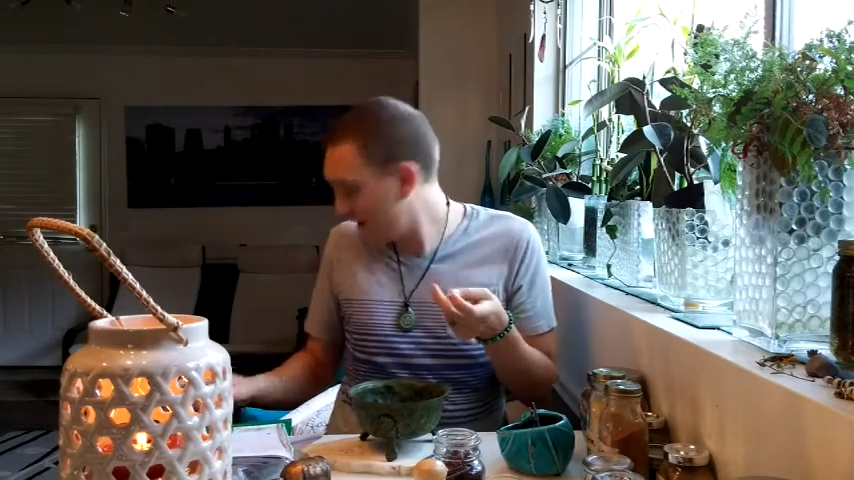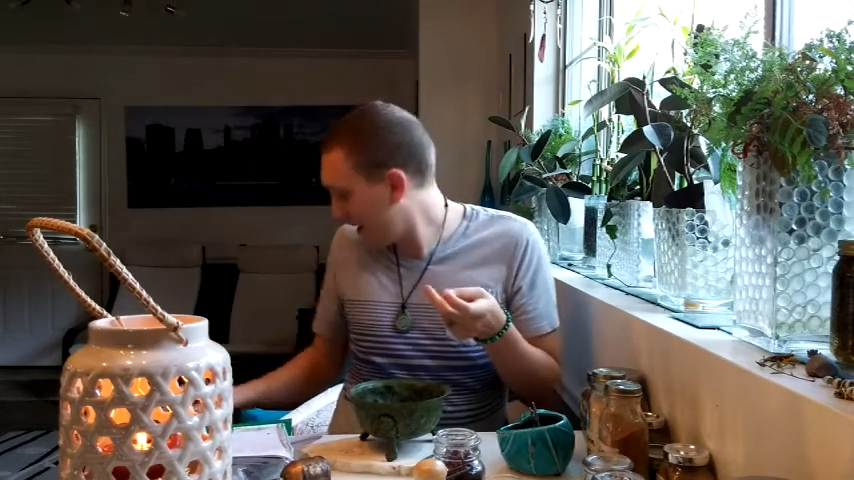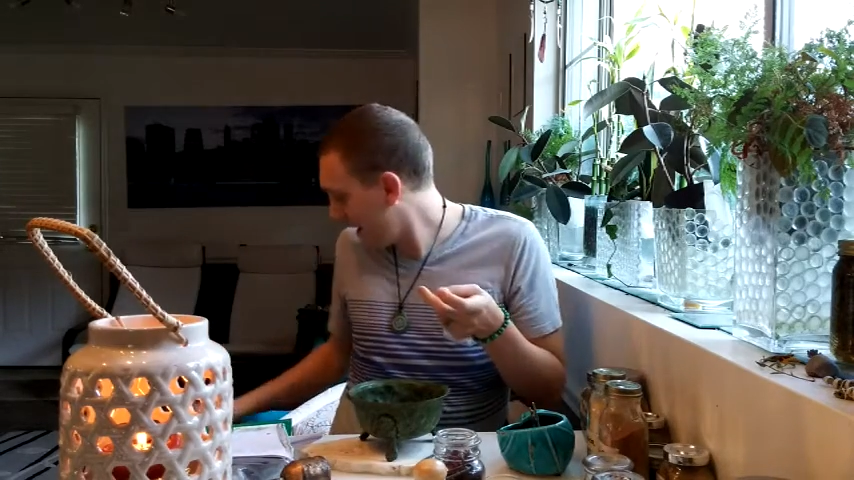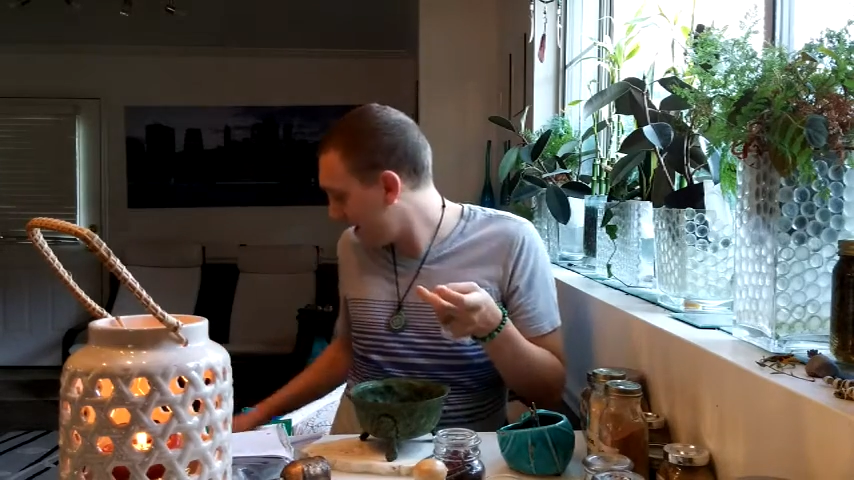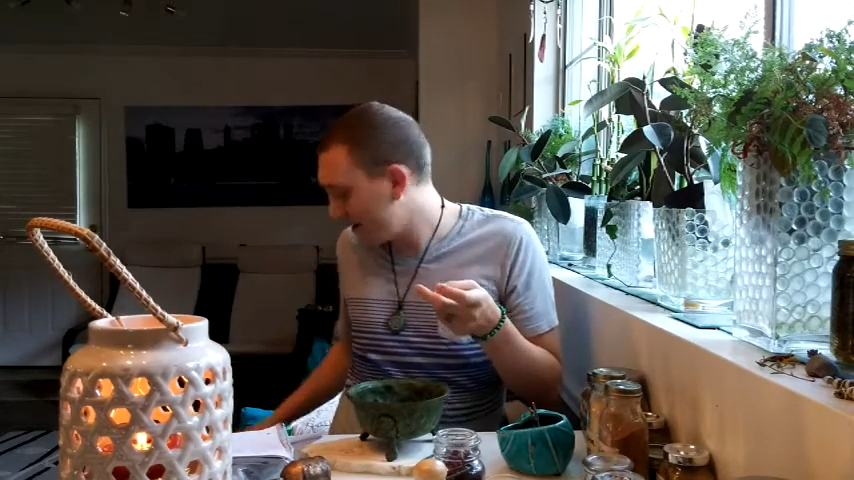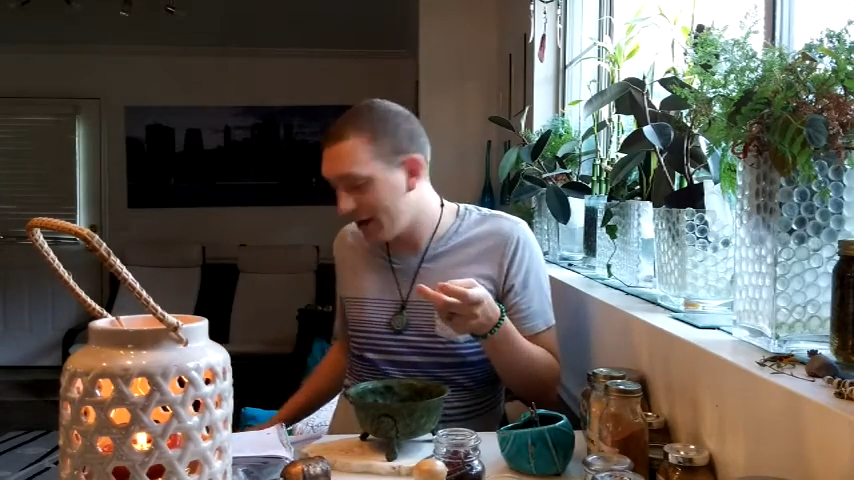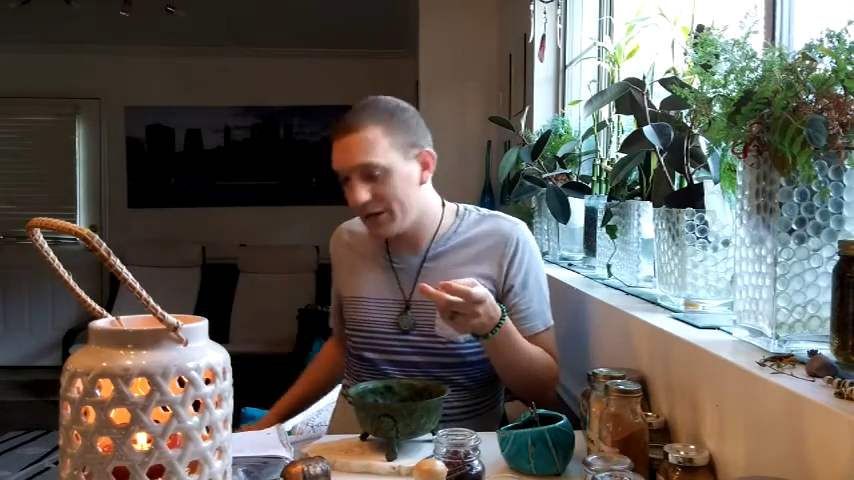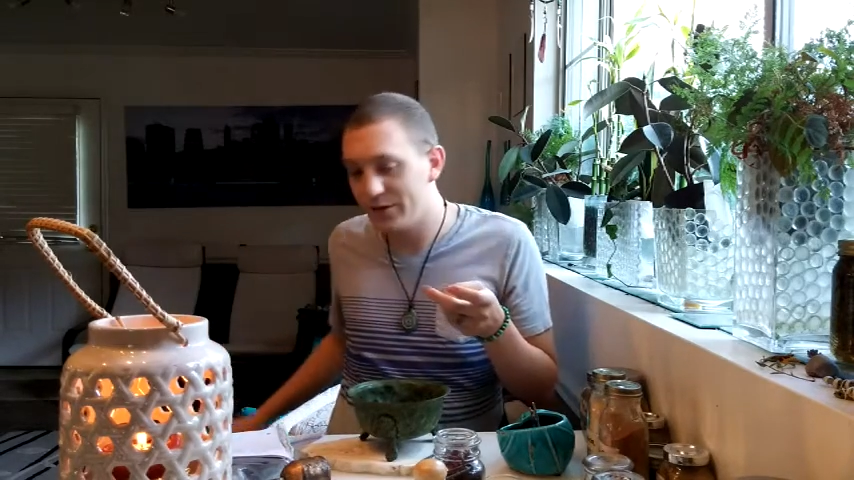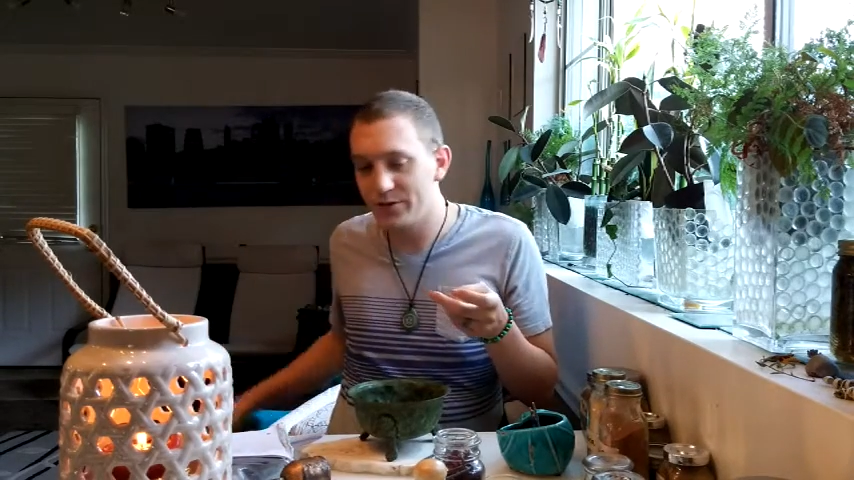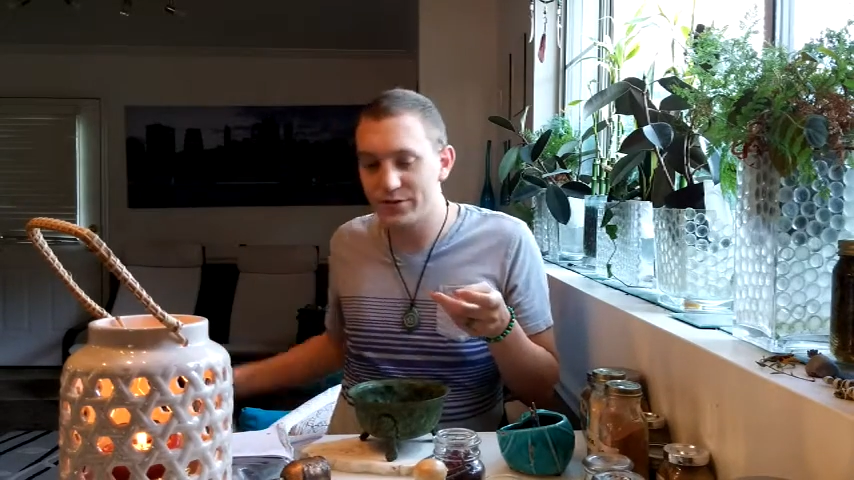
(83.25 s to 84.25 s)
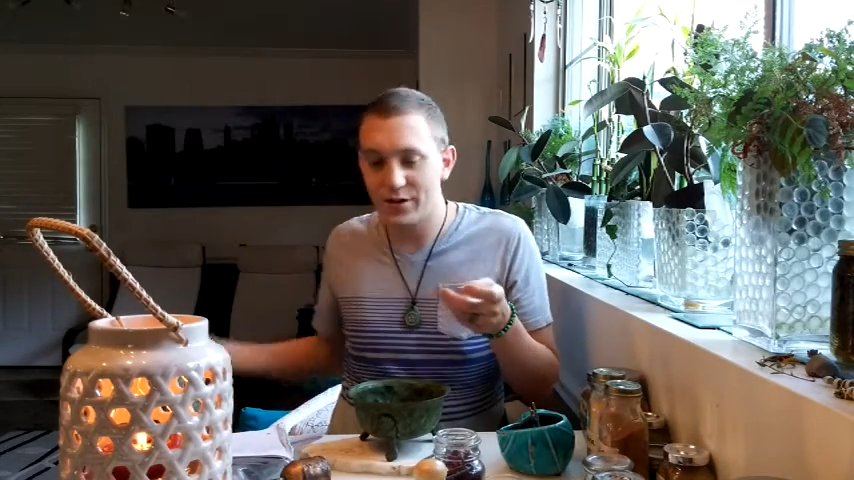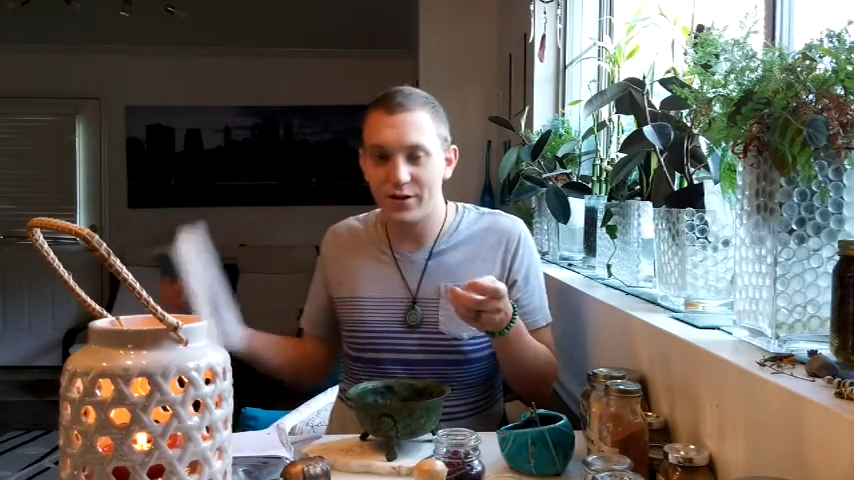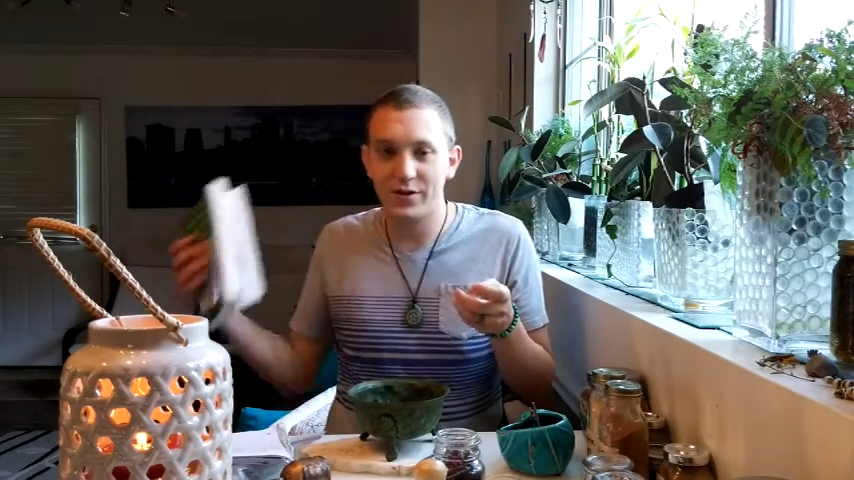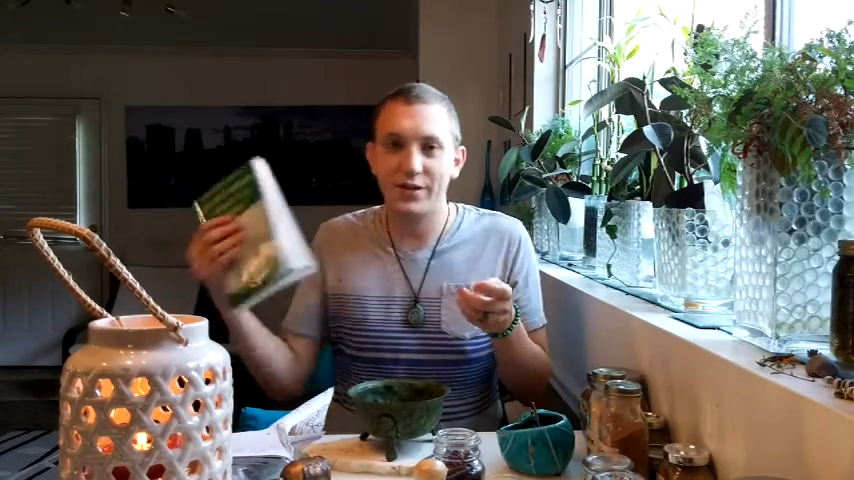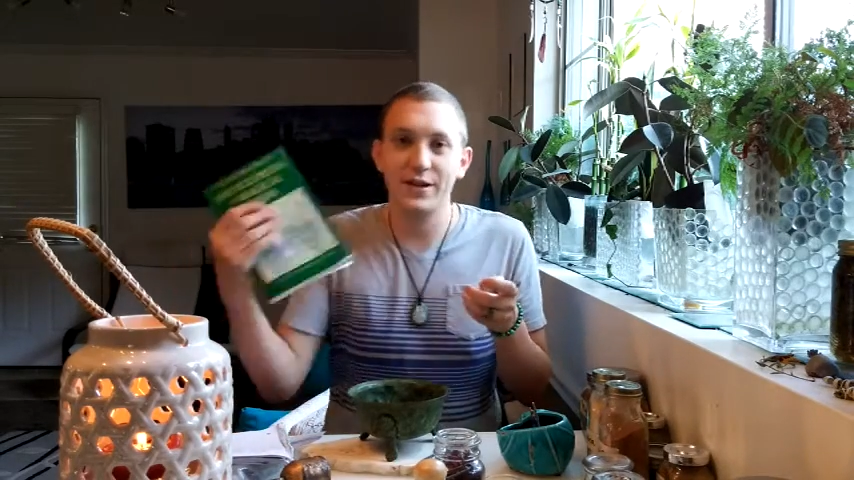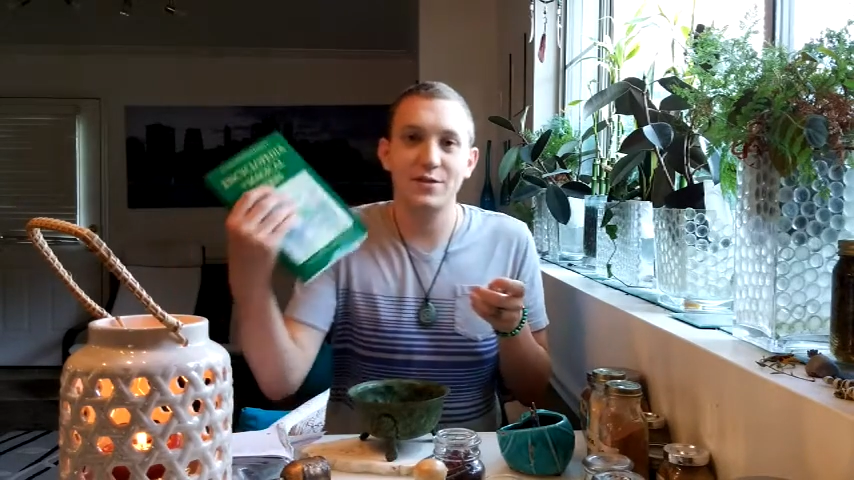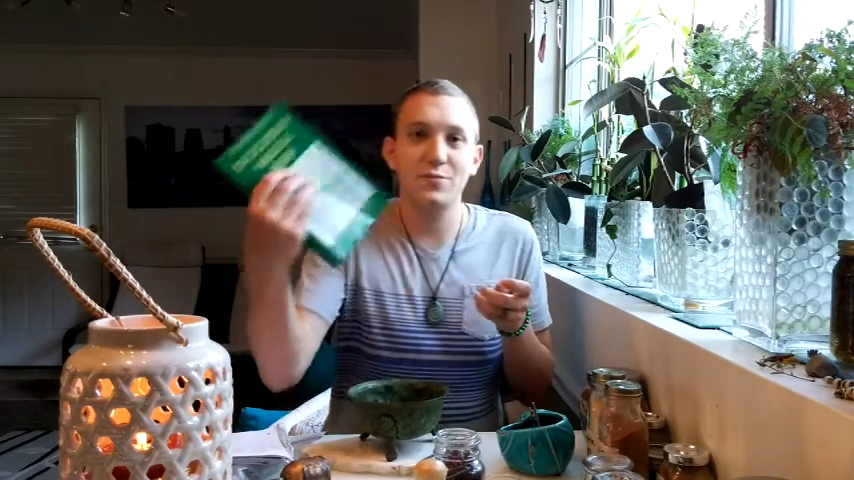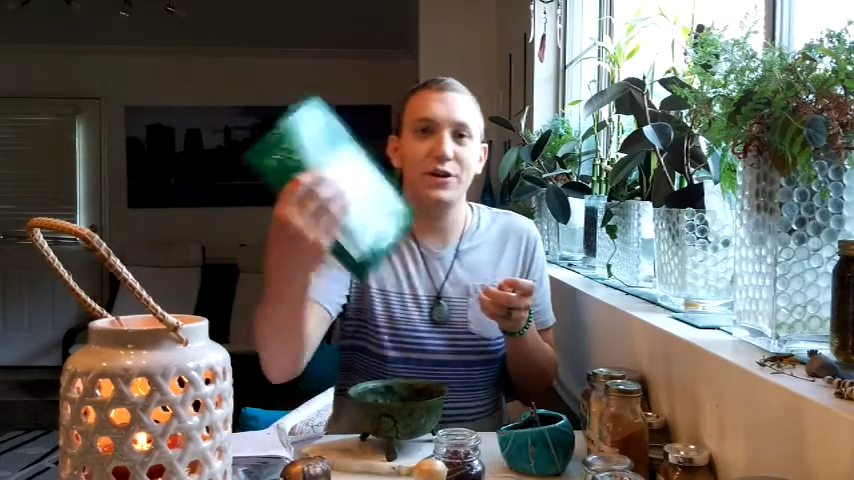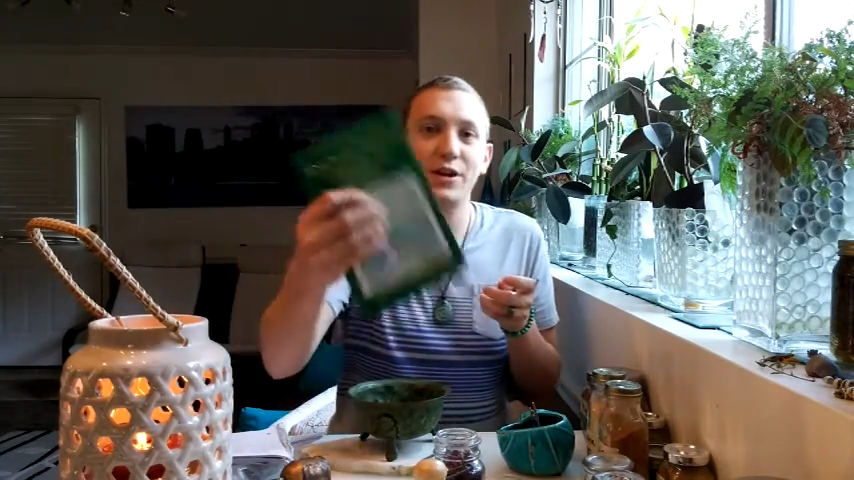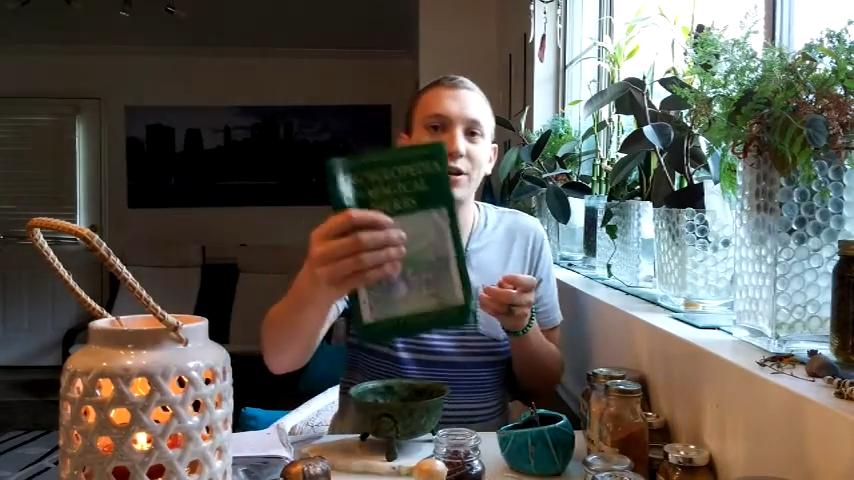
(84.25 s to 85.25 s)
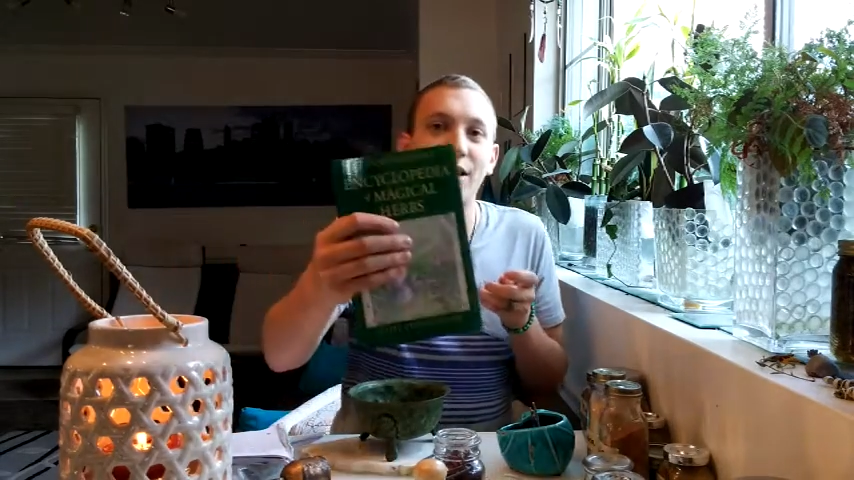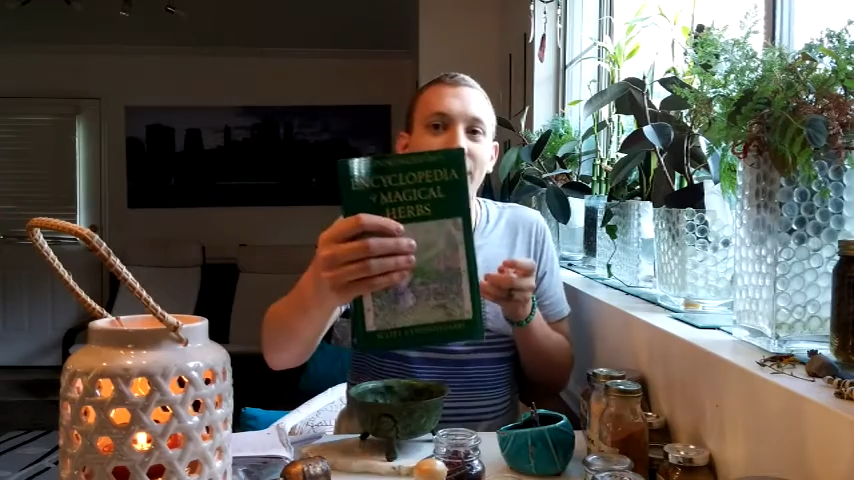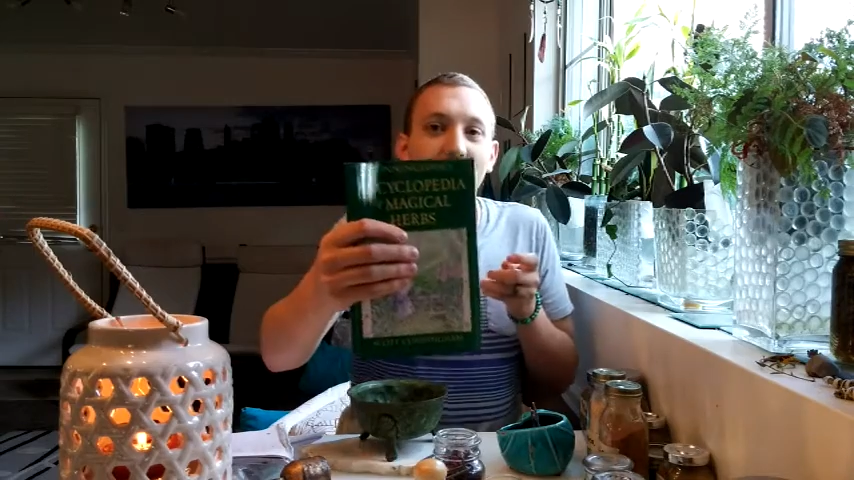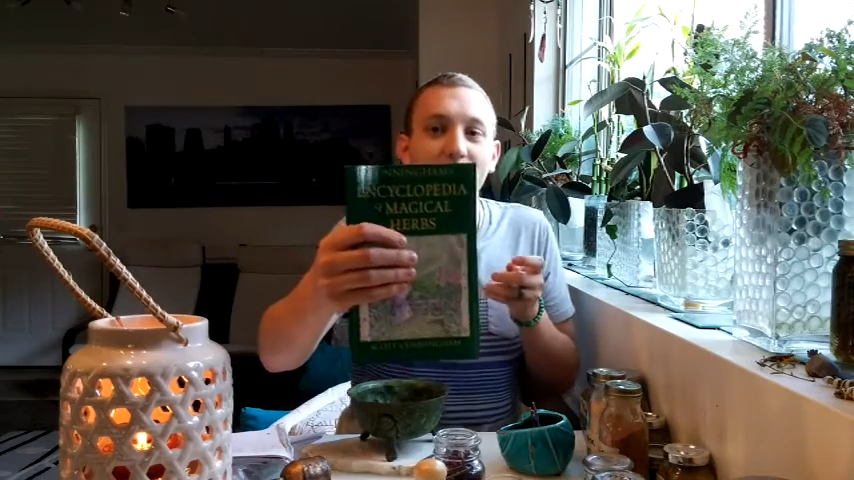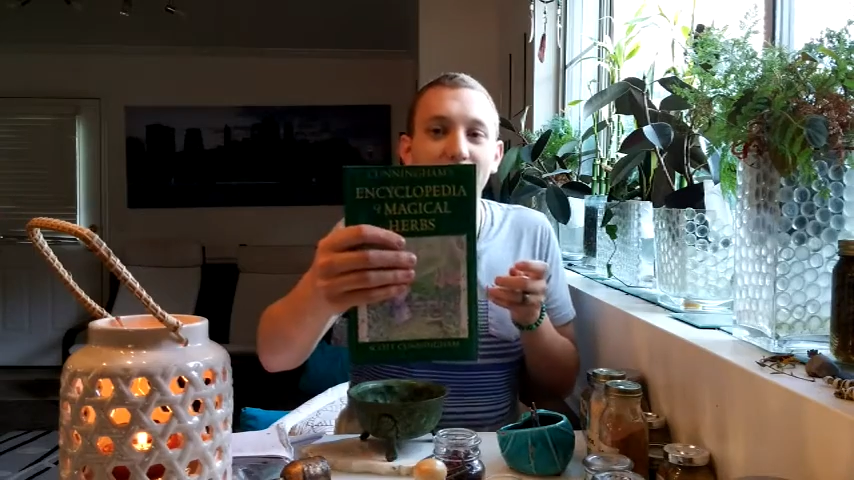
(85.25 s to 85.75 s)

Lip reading: and I use this book a lot,